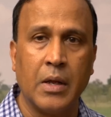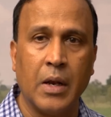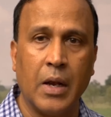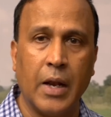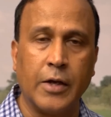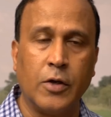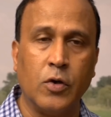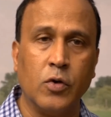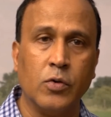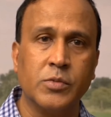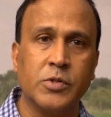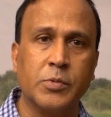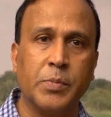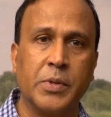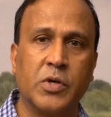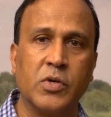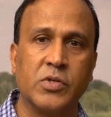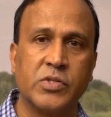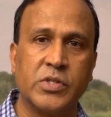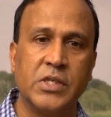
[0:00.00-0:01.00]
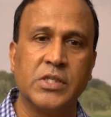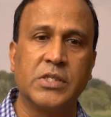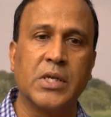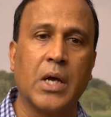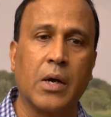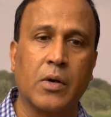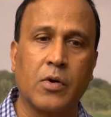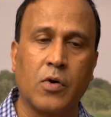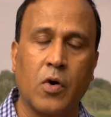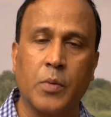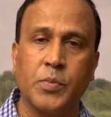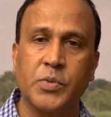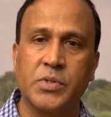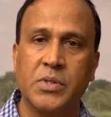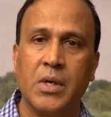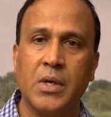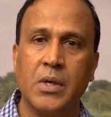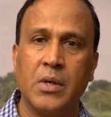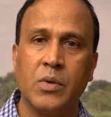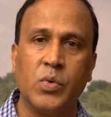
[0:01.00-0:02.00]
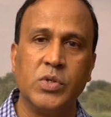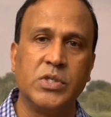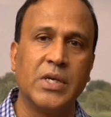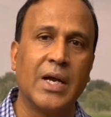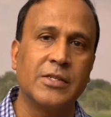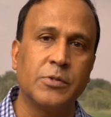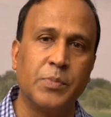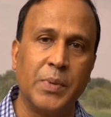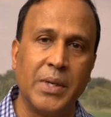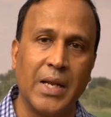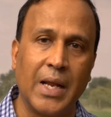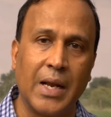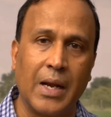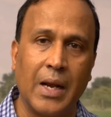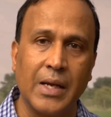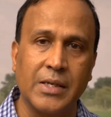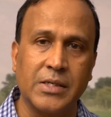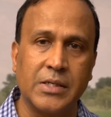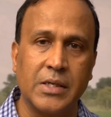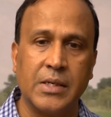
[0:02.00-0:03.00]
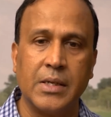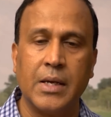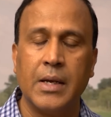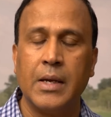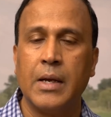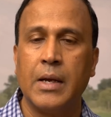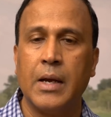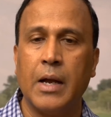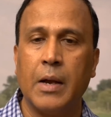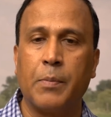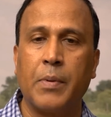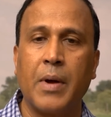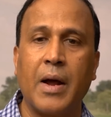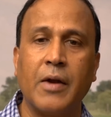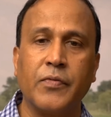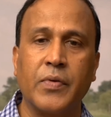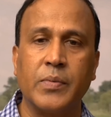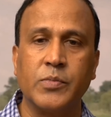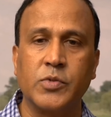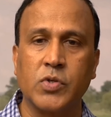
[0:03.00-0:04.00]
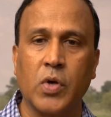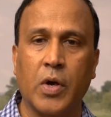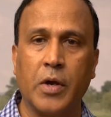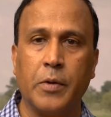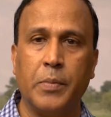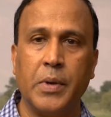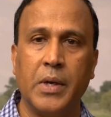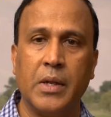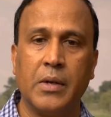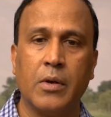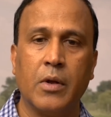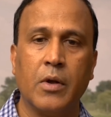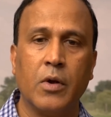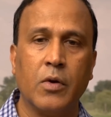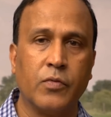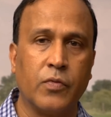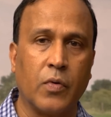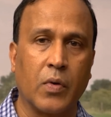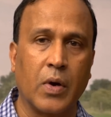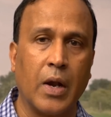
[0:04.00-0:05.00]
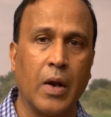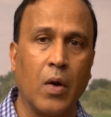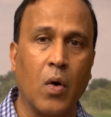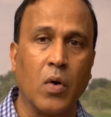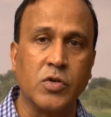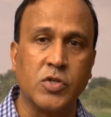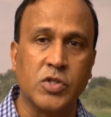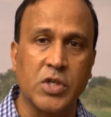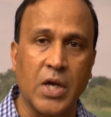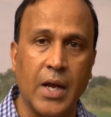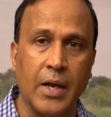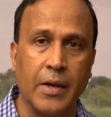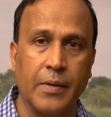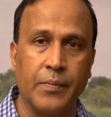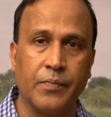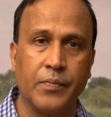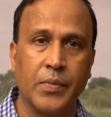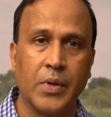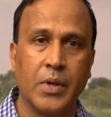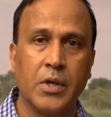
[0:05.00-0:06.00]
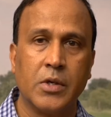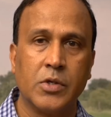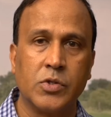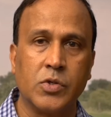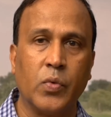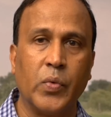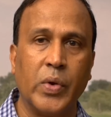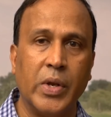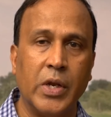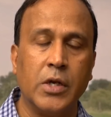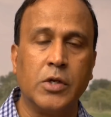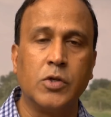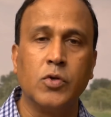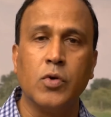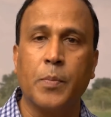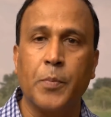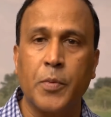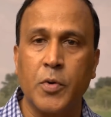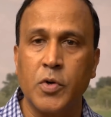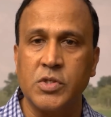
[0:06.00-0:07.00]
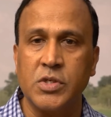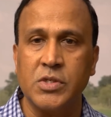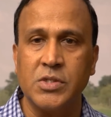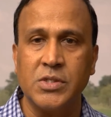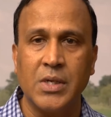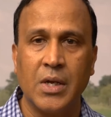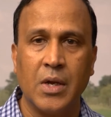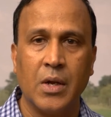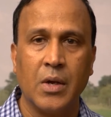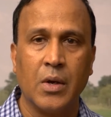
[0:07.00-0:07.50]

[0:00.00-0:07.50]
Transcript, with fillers: legumes, because these are crops which has been neglected apart from soybean for a long time. So we need two approaches.